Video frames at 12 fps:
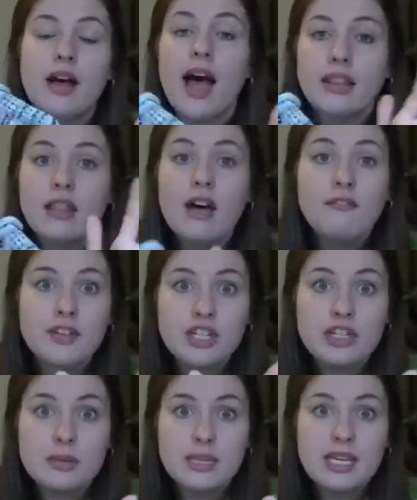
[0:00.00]
I love
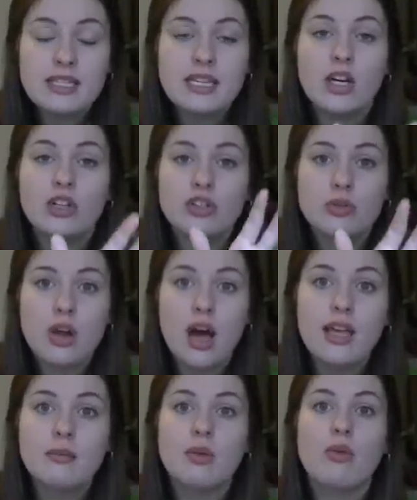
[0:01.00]
Fish Lips Kiss Heel, do
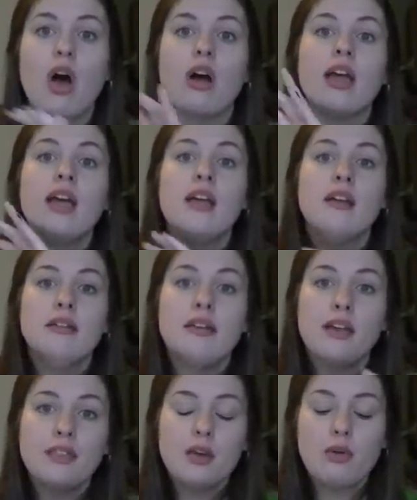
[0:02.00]
not get me wrong.
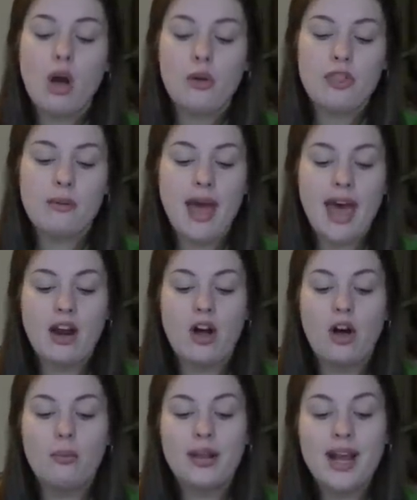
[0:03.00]
Nothing wrong with them at
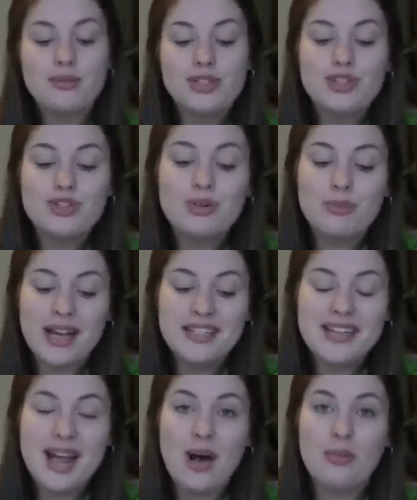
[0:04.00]
all, but I was just
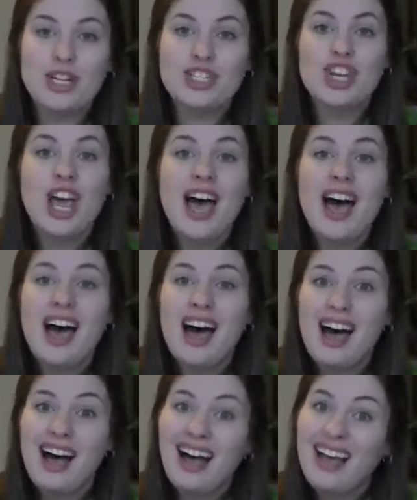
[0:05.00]
reminded how much
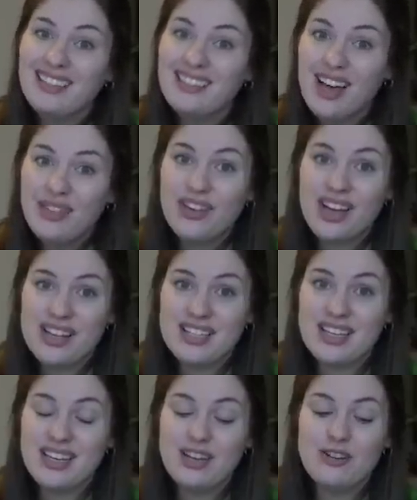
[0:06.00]
I love a
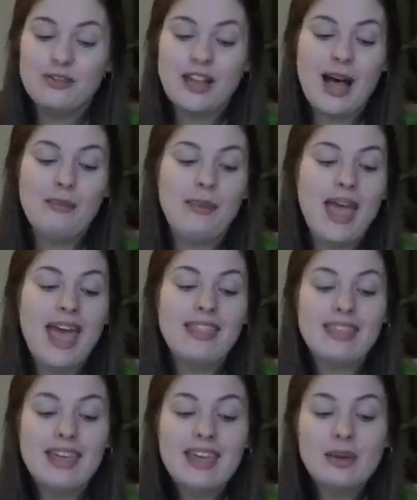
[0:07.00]
gusset and heel flap.
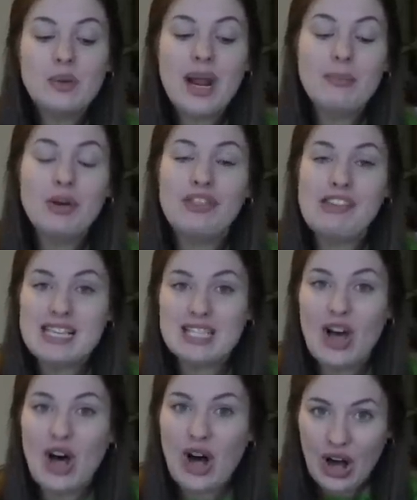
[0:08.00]
And then when I put these
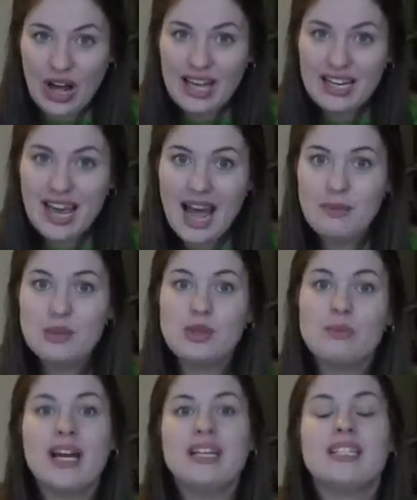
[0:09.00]
on, I was
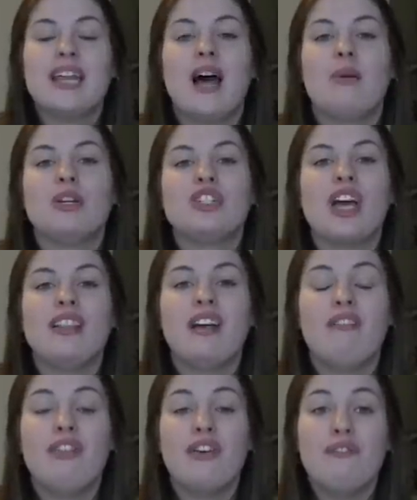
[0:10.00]
reminded how much I
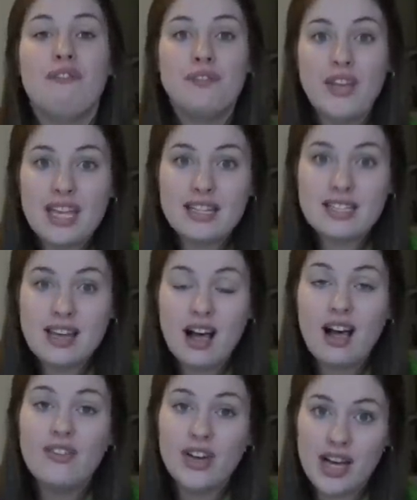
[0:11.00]
love the fit
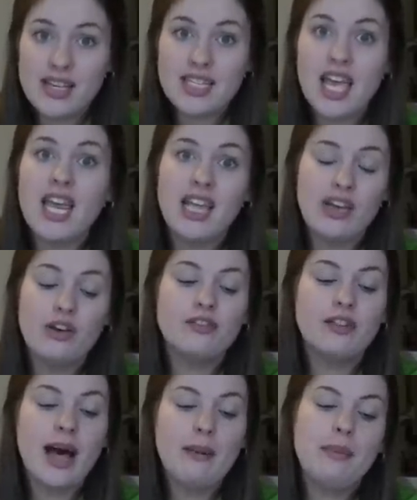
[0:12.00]
of a gusset and heel
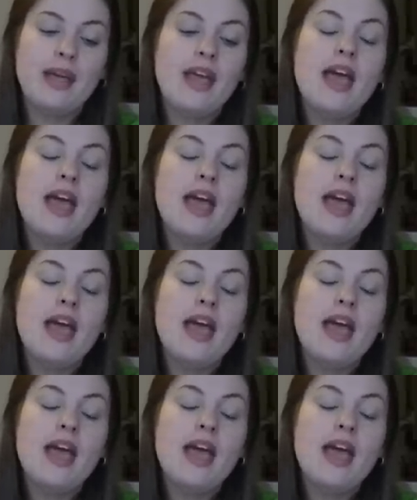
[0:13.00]
flap.